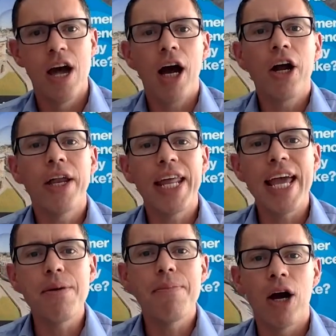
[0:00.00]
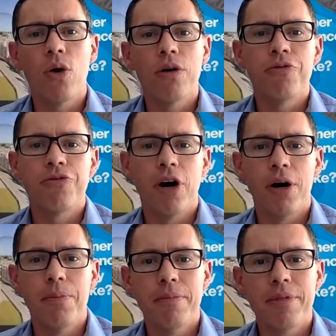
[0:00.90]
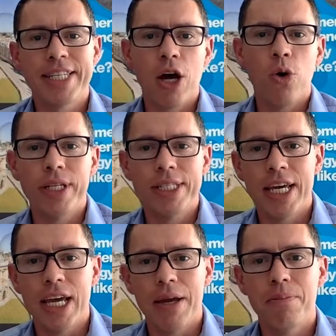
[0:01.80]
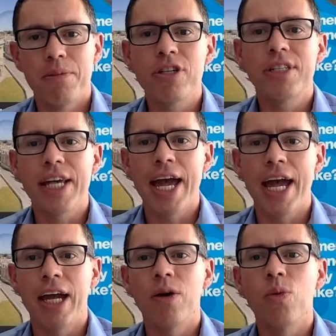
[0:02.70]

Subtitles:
I got an email from the Tailwind team just saying,